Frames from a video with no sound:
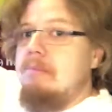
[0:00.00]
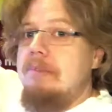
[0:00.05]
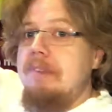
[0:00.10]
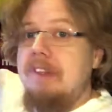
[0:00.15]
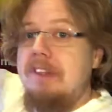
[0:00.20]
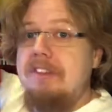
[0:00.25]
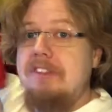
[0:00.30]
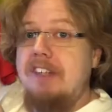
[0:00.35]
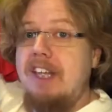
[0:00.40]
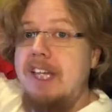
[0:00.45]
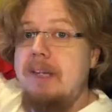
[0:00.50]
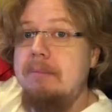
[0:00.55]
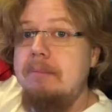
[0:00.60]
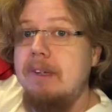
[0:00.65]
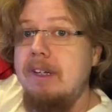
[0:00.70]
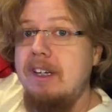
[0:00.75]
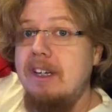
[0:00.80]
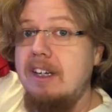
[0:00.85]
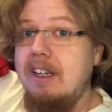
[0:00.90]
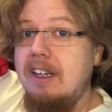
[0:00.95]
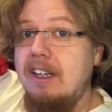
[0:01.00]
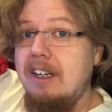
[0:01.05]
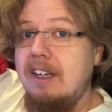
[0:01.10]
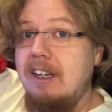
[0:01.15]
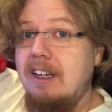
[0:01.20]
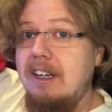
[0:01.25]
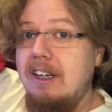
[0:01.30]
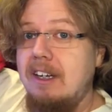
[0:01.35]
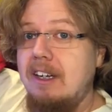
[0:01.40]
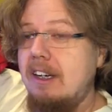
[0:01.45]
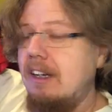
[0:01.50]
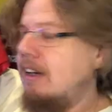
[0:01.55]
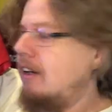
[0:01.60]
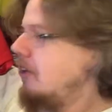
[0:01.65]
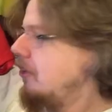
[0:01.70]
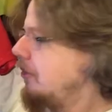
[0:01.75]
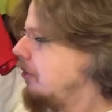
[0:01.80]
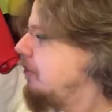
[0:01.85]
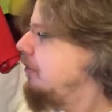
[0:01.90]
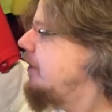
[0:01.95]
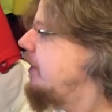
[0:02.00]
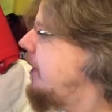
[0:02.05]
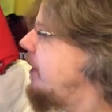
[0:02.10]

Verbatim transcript: the same. Although we